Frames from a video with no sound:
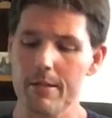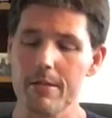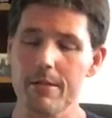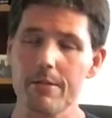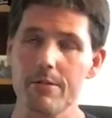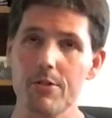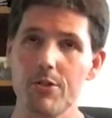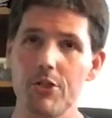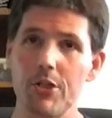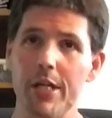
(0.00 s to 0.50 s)

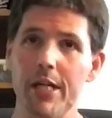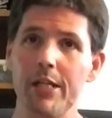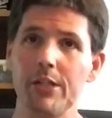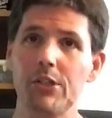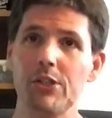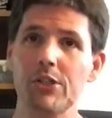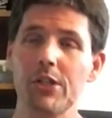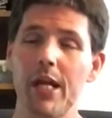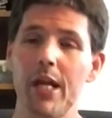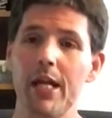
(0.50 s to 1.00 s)

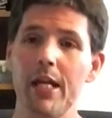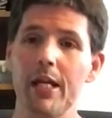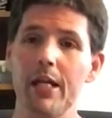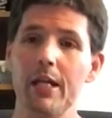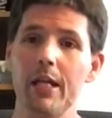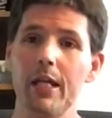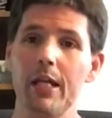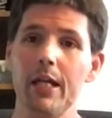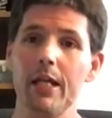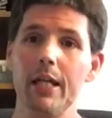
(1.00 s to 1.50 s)
she's
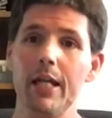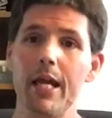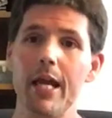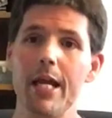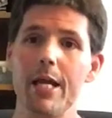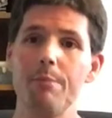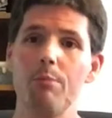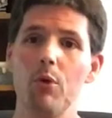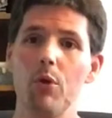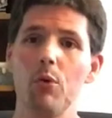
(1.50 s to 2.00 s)
saying, in
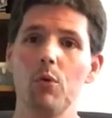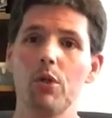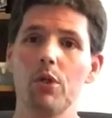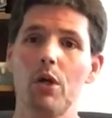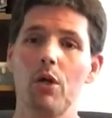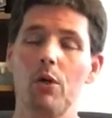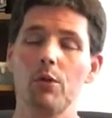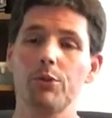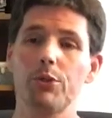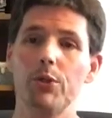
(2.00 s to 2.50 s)
Hebrew
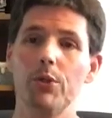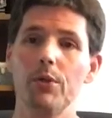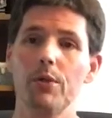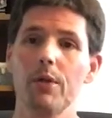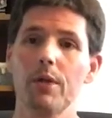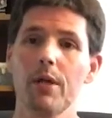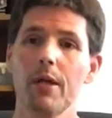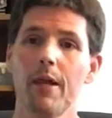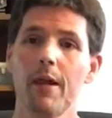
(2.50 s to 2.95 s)
culture,